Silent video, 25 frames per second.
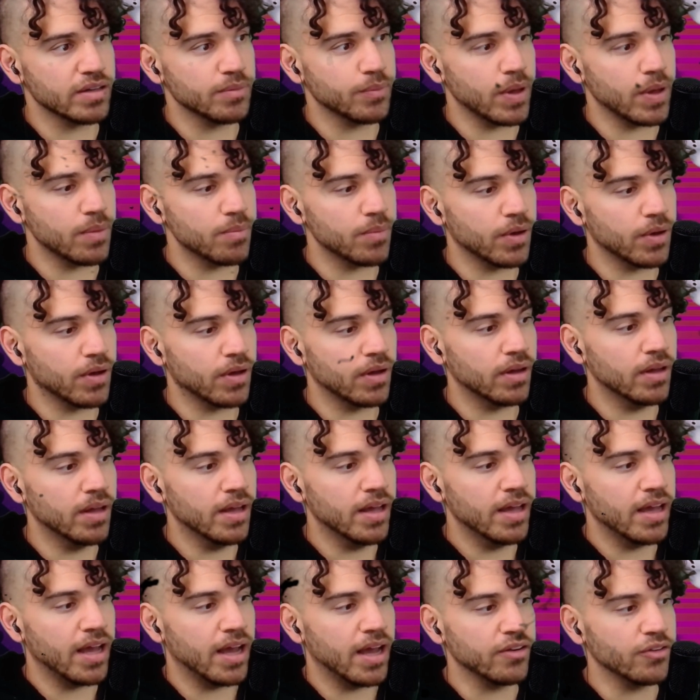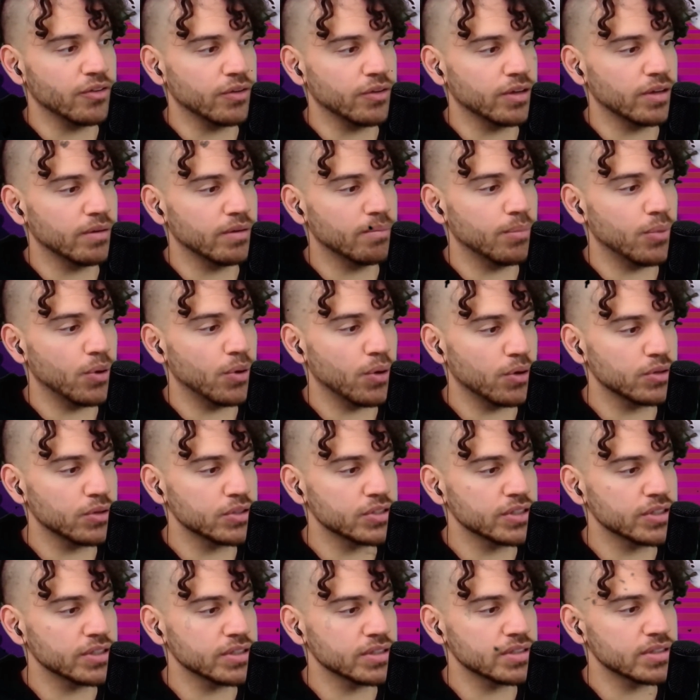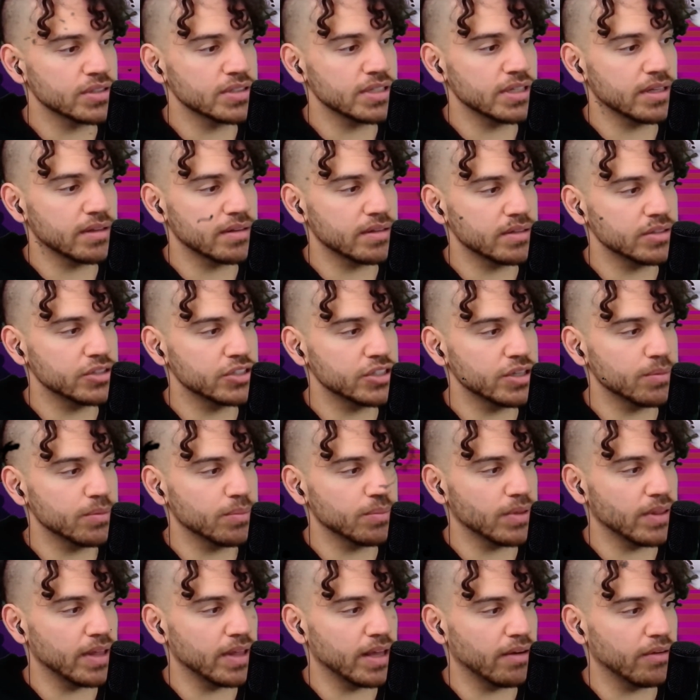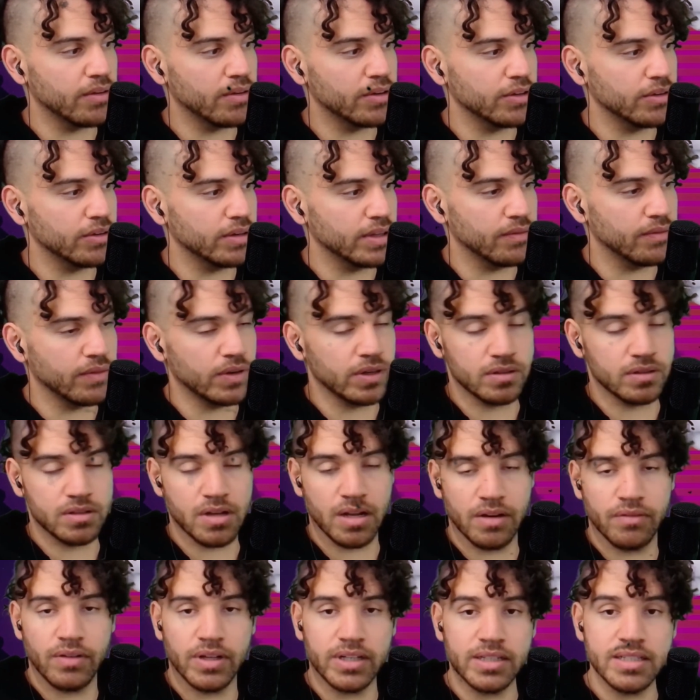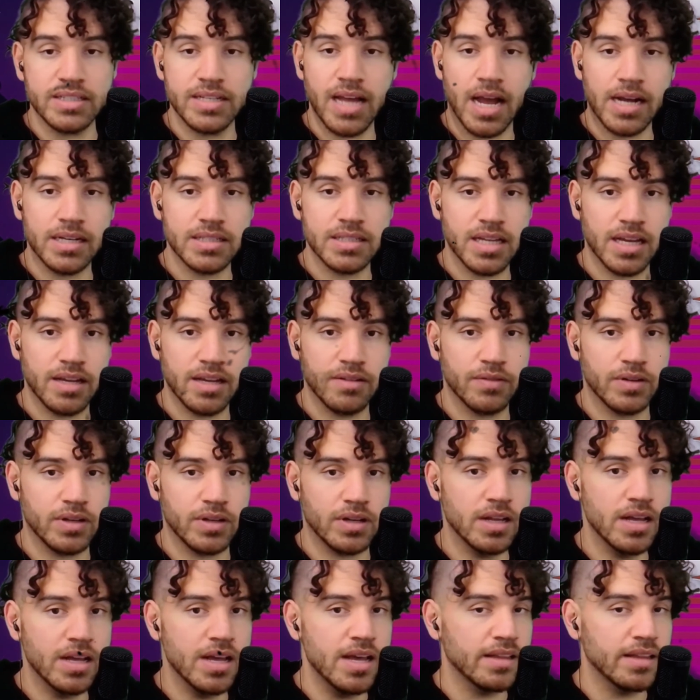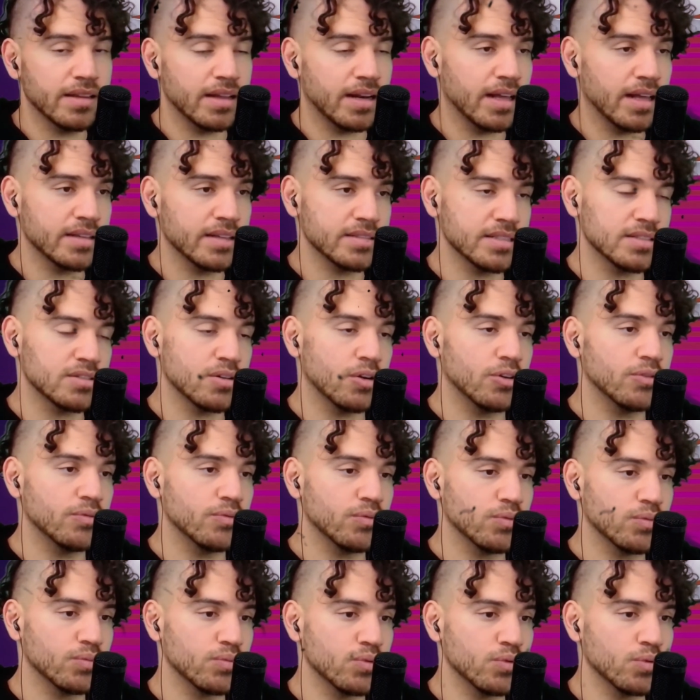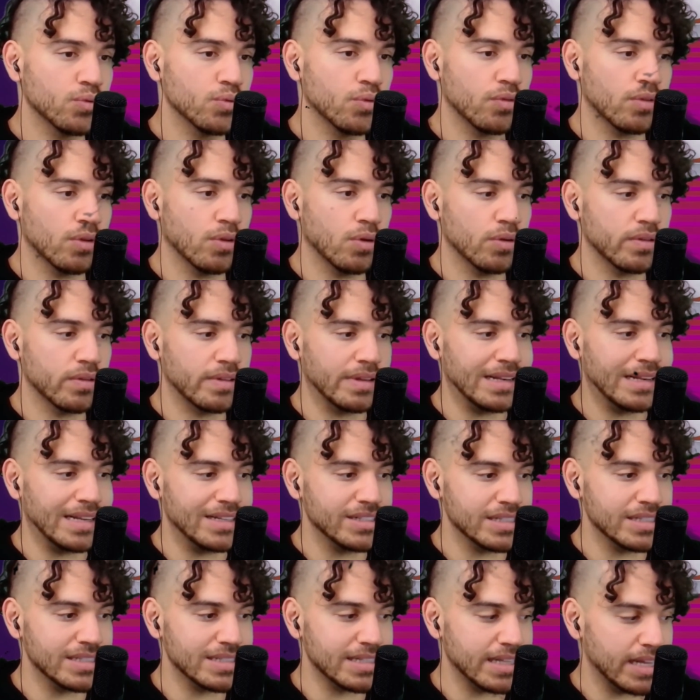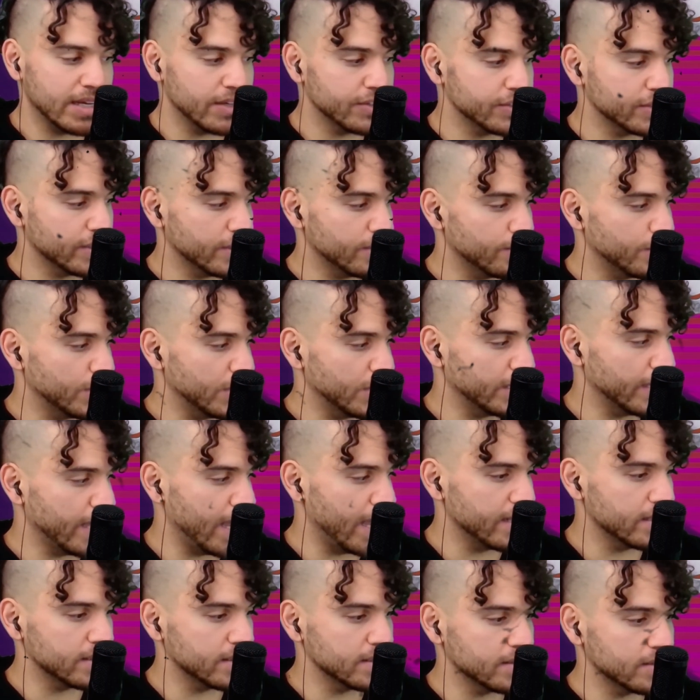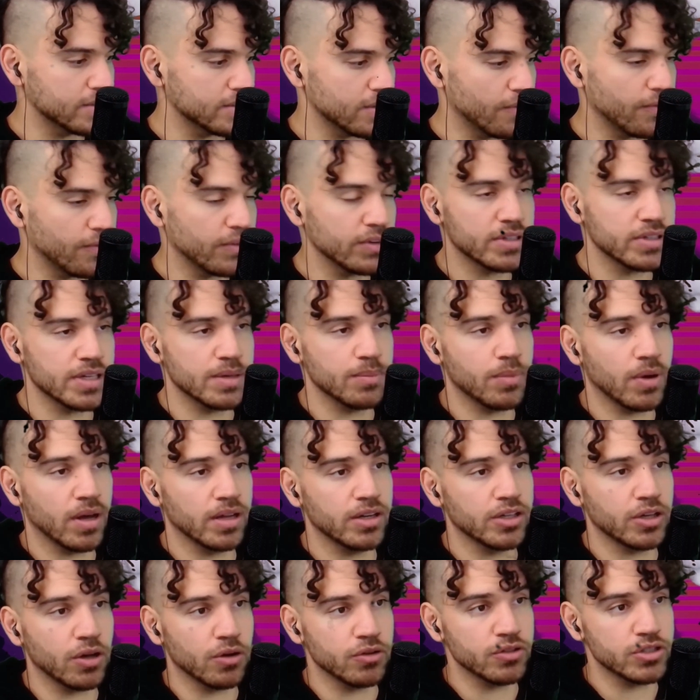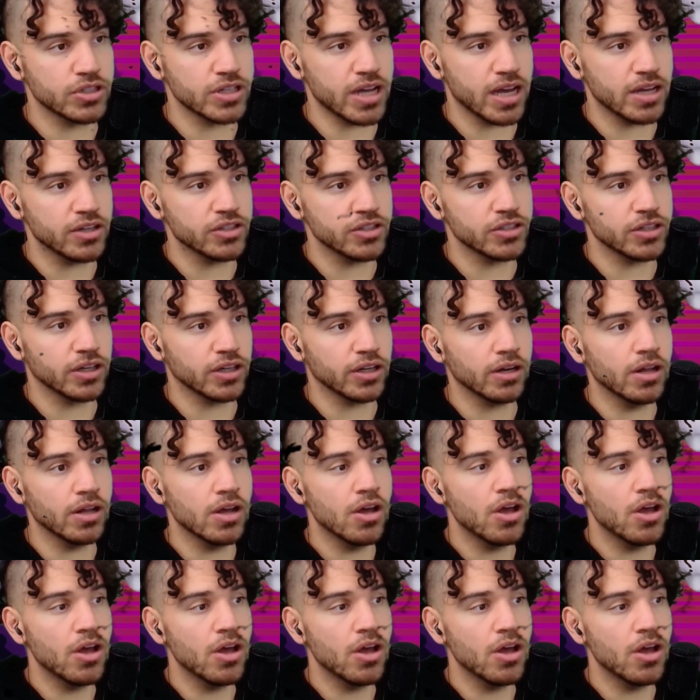member, and you can purchase citizenship there, and you live in kind of like a tax haven that has its own rules, laws, and legislation, but it gains its sovereignty by negotiation